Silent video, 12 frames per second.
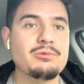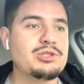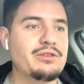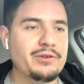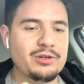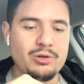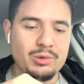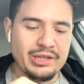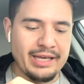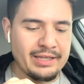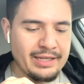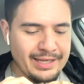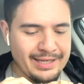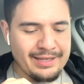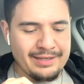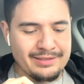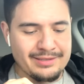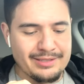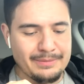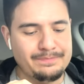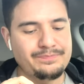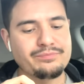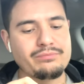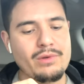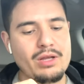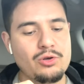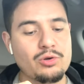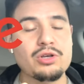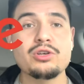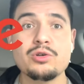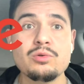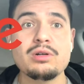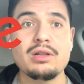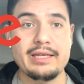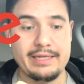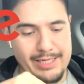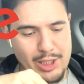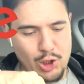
which if you don't know what that is, you can Google it.